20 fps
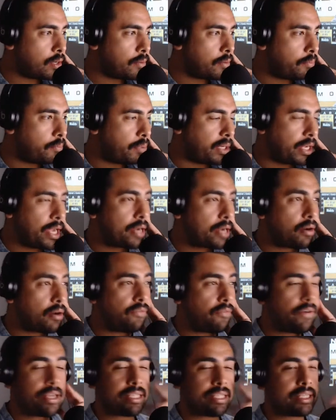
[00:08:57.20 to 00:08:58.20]
But Kai
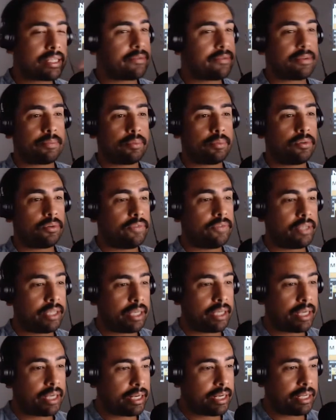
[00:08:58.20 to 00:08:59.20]
Kara-France keeps
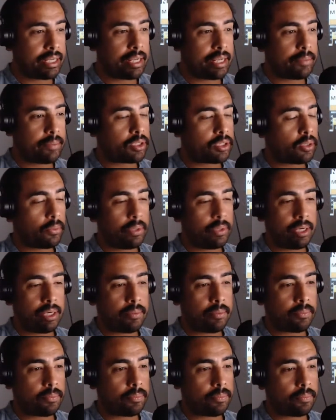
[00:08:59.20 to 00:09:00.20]
improving, and he keeps showing
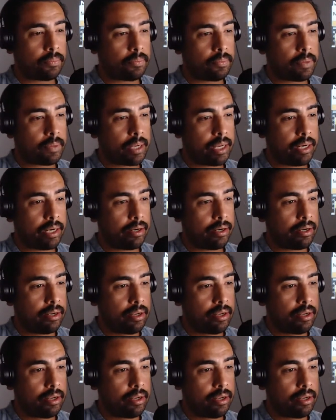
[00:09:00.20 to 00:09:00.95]
up and